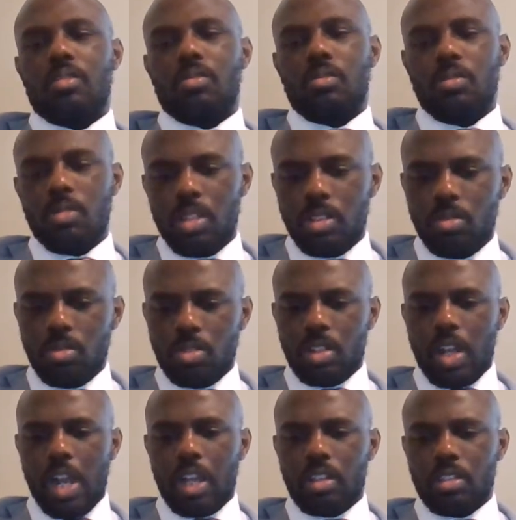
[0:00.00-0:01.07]
with
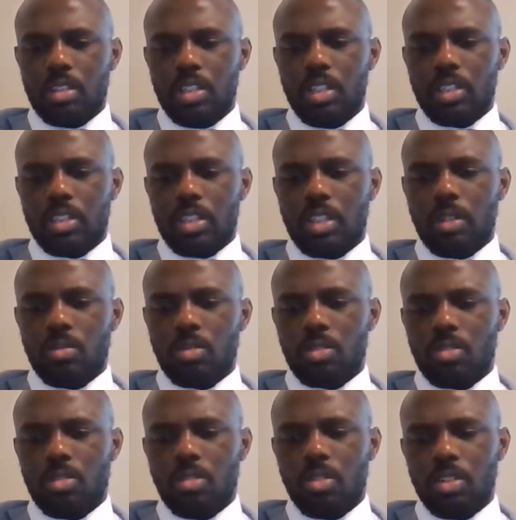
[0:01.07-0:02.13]
Northern Ireland is that there were
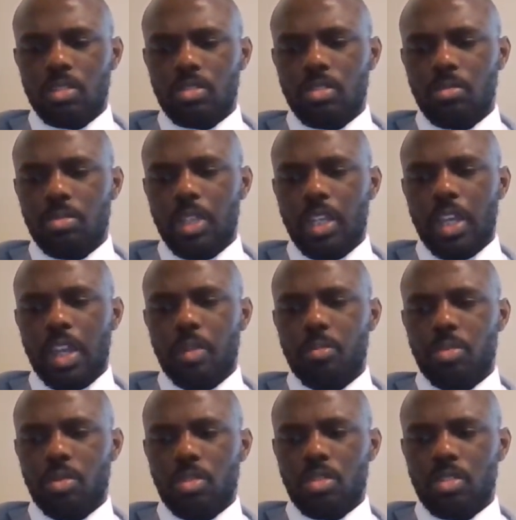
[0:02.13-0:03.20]
going to be a
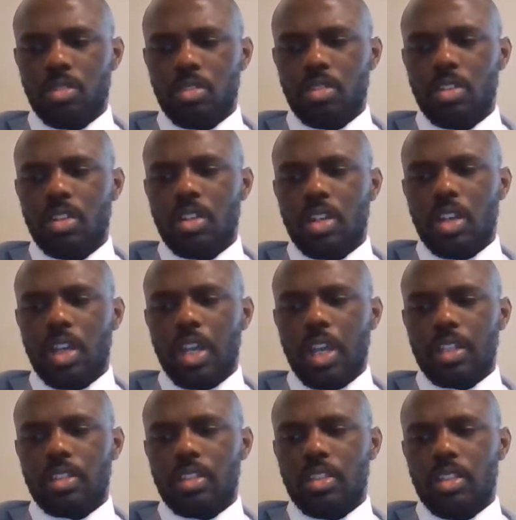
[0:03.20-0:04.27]
border
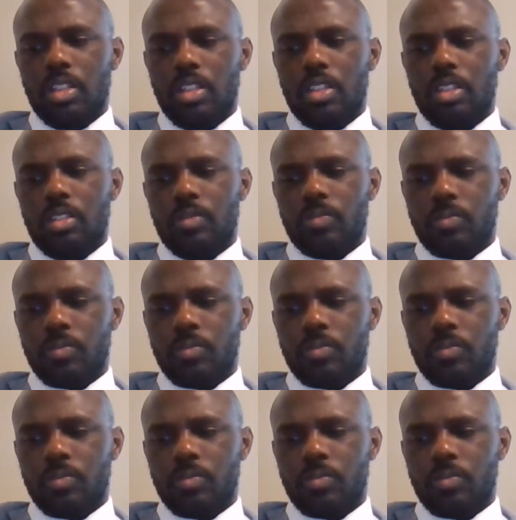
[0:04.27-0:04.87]
at the